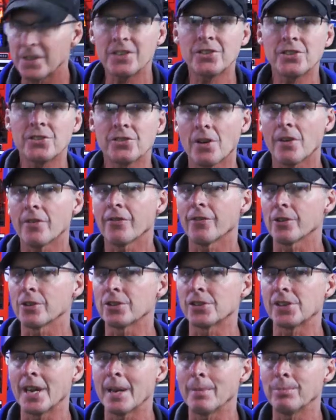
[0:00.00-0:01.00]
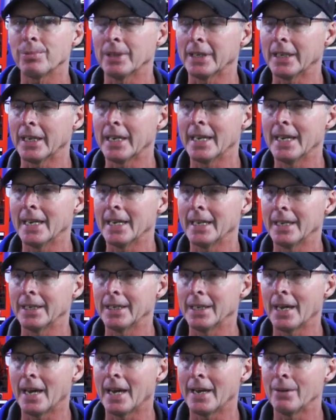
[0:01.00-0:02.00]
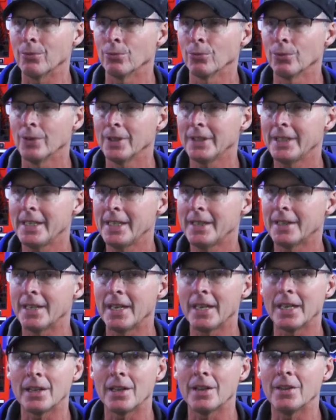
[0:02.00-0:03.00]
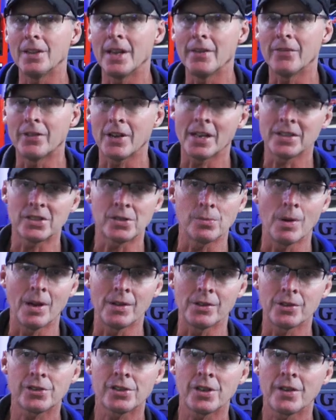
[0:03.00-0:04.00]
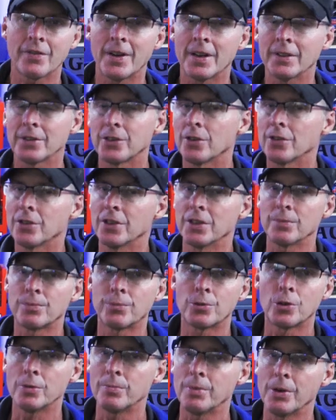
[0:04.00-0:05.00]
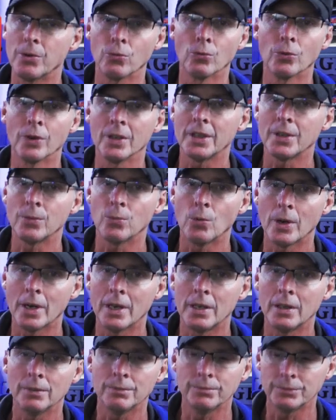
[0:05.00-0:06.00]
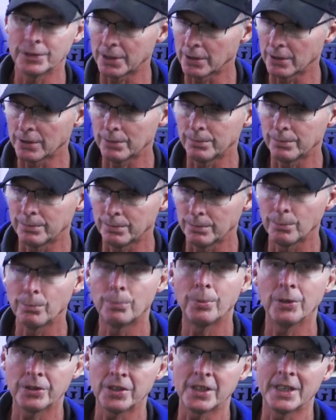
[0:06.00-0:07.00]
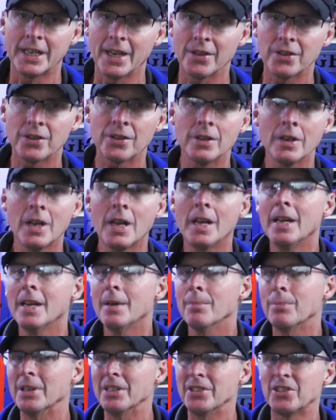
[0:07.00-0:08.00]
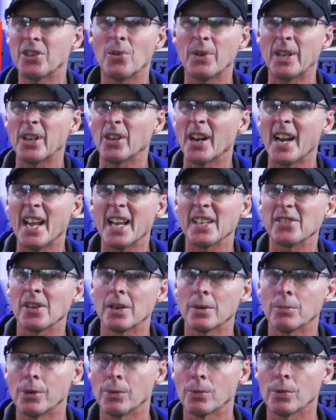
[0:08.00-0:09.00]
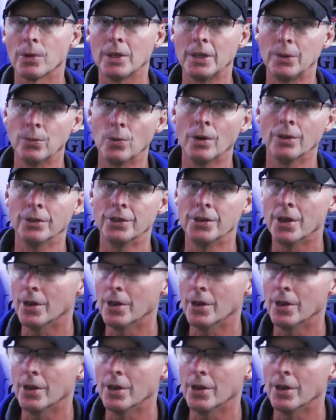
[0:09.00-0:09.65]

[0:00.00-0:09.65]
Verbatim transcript: this is our first sampling, and I really think they've got some other stuff out there that could be really well, you know, put together. But until we get our hands on them, we really won't